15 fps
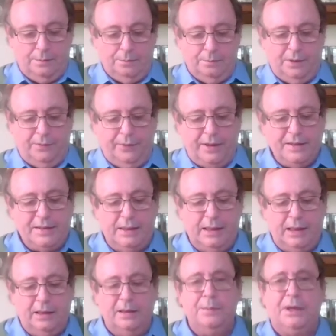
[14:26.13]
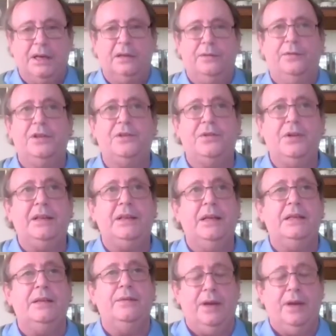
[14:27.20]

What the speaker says: But events in Ireland began to frustrate these